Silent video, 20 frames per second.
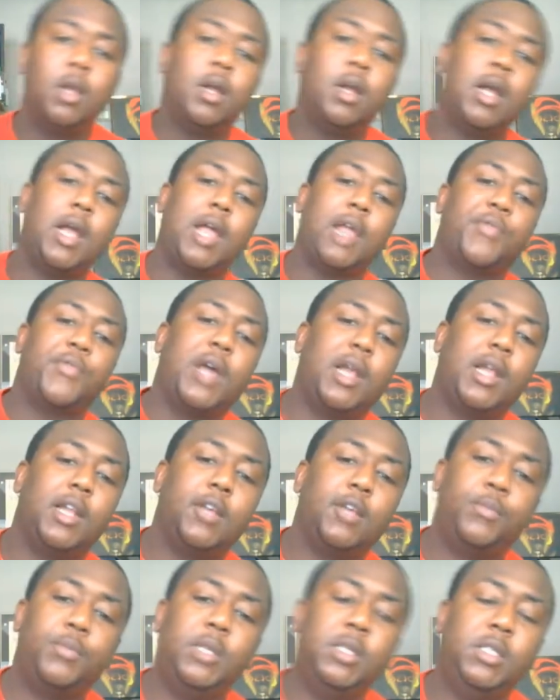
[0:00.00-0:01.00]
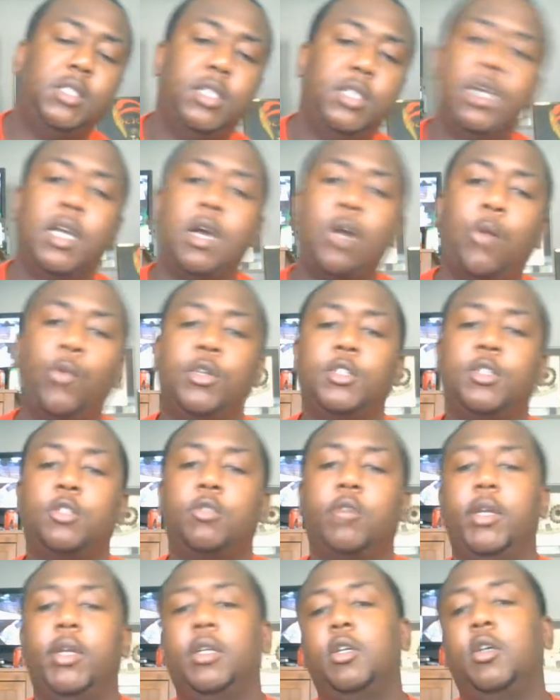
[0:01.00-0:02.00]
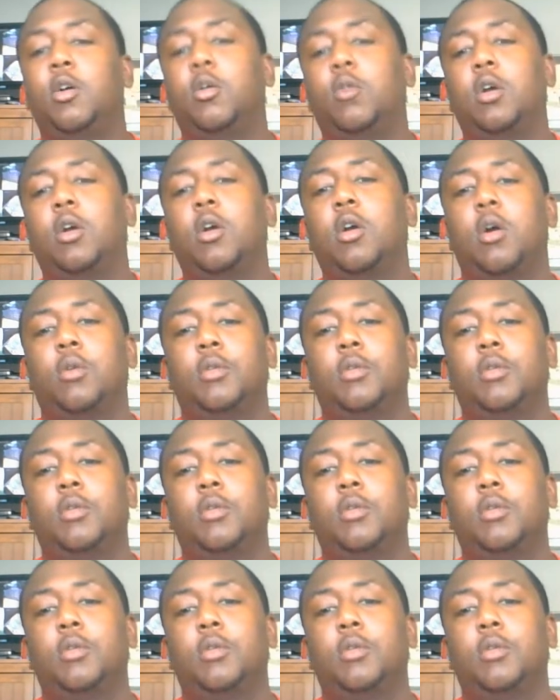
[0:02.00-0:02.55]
After I left PTL, I went straight to Coca-Cola.